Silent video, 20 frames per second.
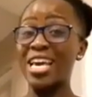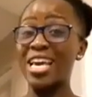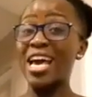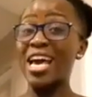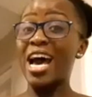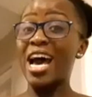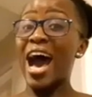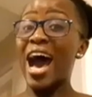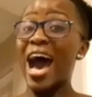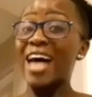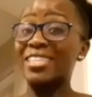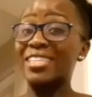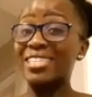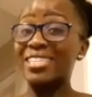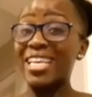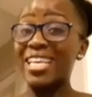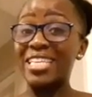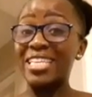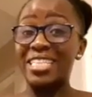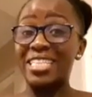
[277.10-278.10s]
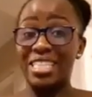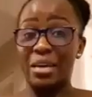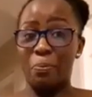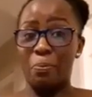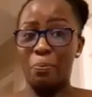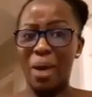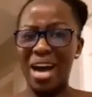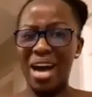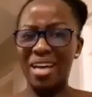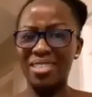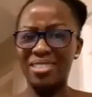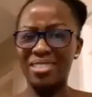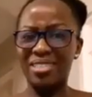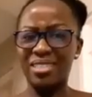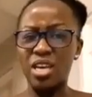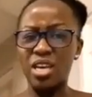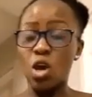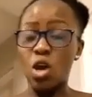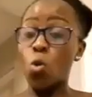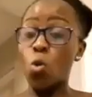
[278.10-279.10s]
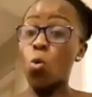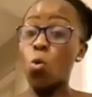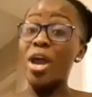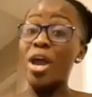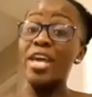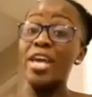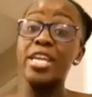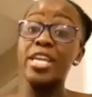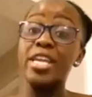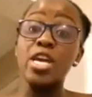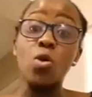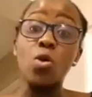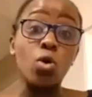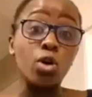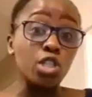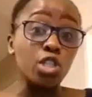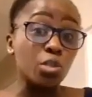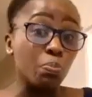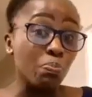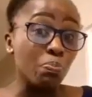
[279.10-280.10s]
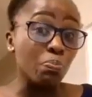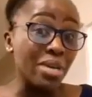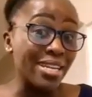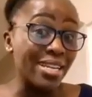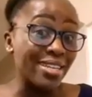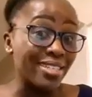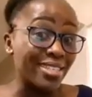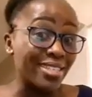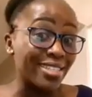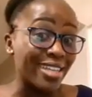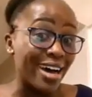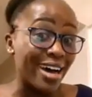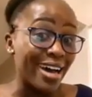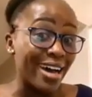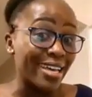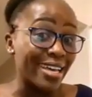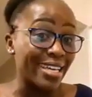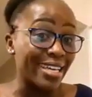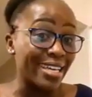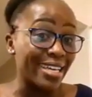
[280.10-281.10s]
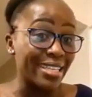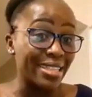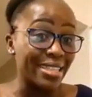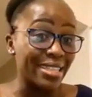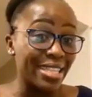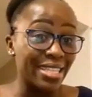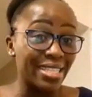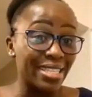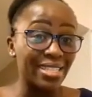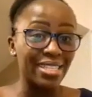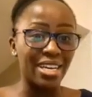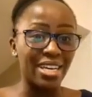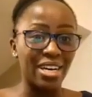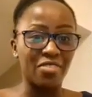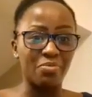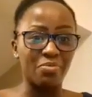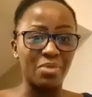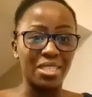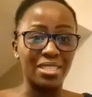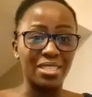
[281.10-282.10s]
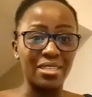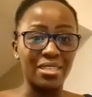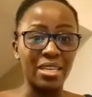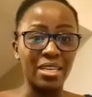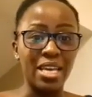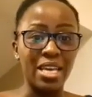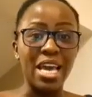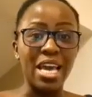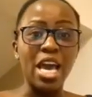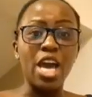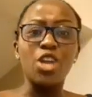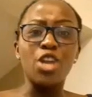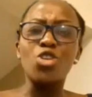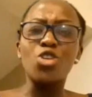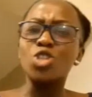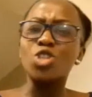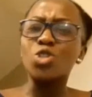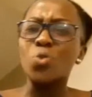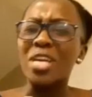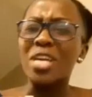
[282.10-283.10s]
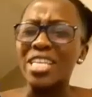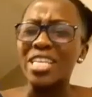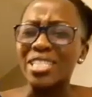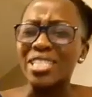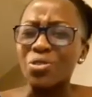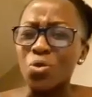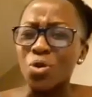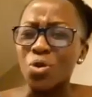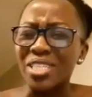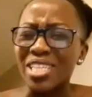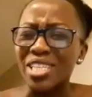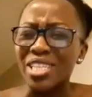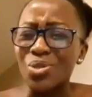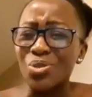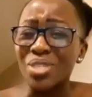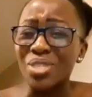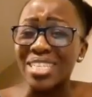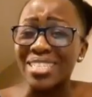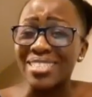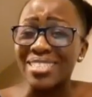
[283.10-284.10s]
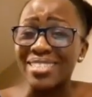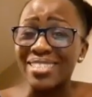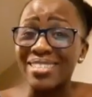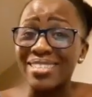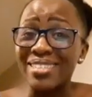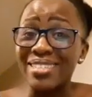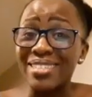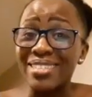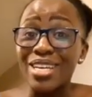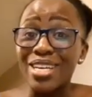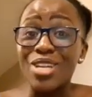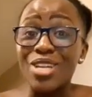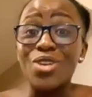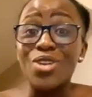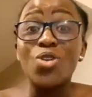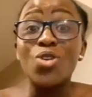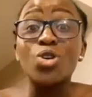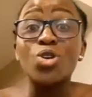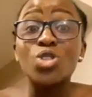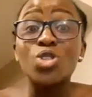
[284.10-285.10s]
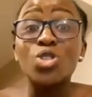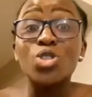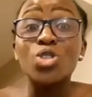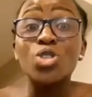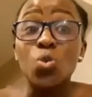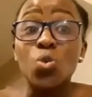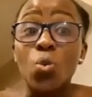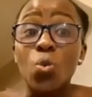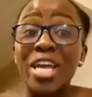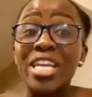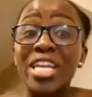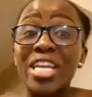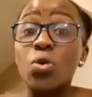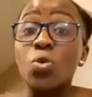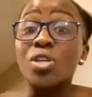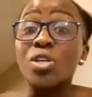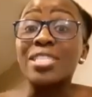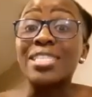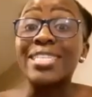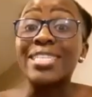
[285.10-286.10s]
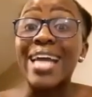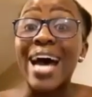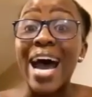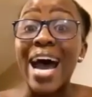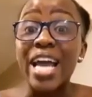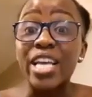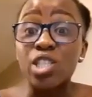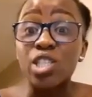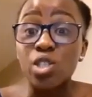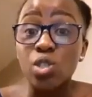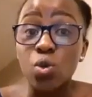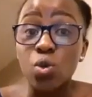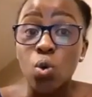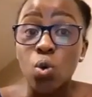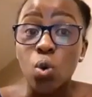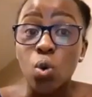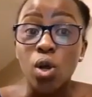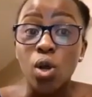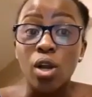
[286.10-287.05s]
has said in the past when he was minister in this government, not when he was a student not when he was in high school,